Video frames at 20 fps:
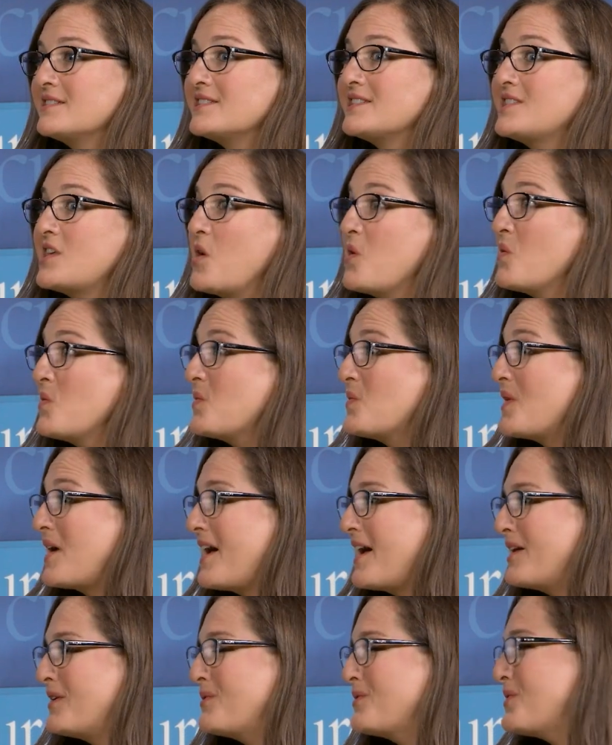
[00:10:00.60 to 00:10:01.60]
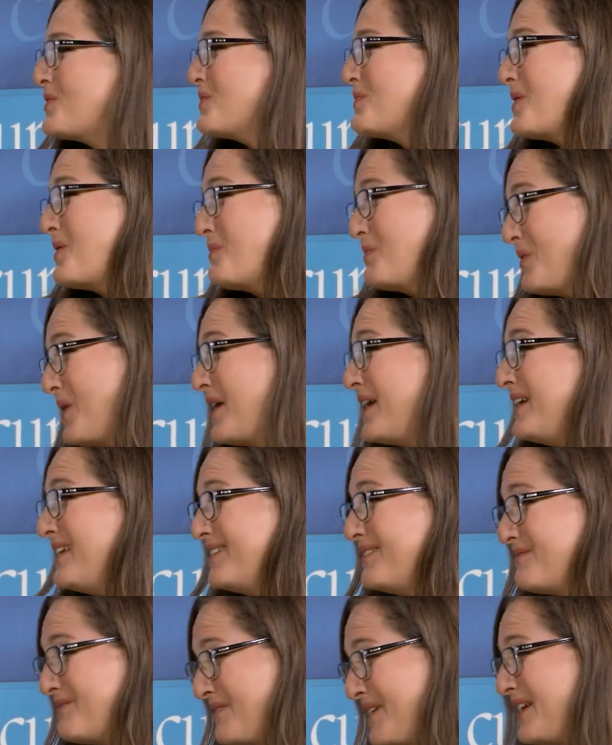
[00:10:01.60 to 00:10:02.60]
So I don't know about
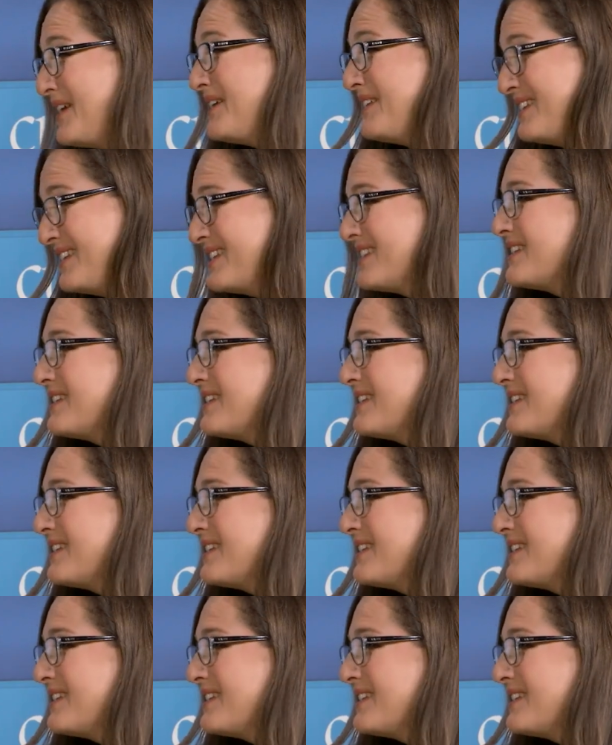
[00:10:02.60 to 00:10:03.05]
bright, right?